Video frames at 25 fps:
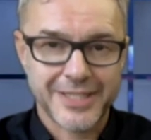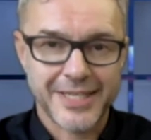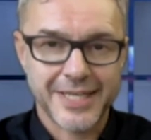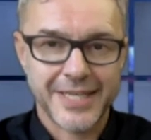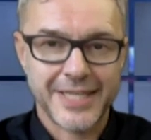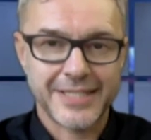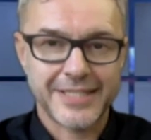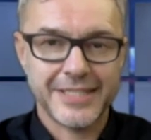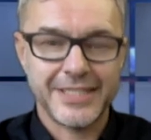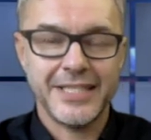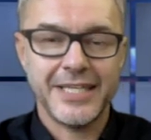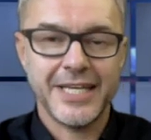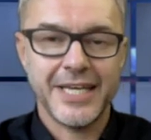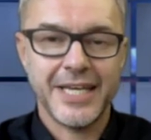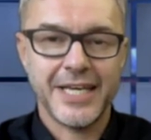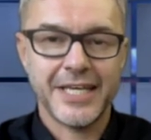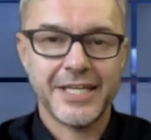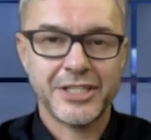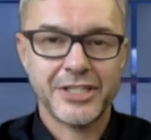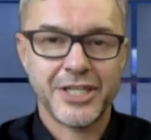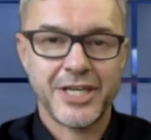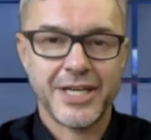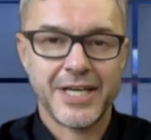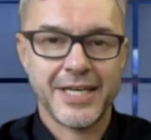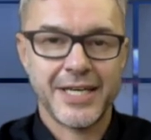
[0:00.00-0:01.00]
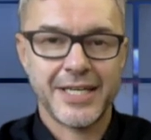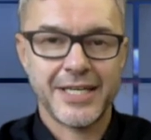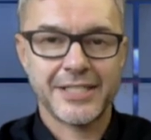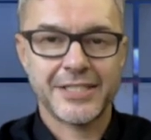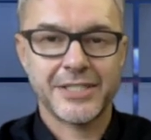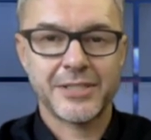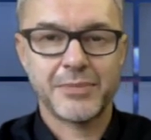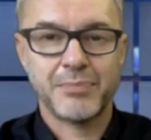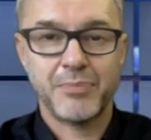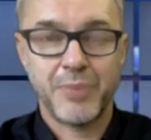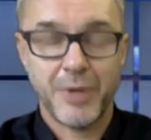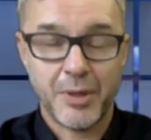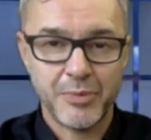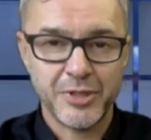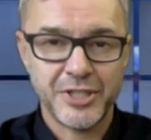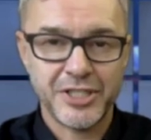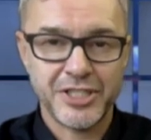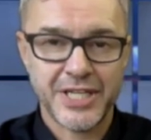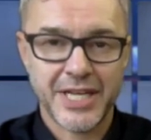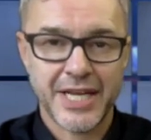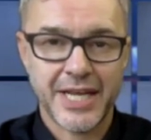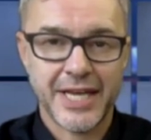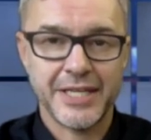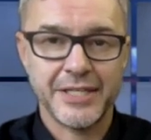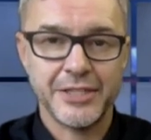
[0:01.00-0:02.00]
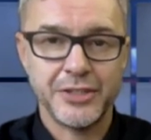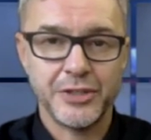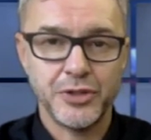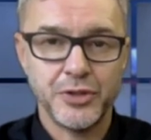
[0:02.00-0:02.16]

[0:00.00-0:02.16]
that EHEDG has published a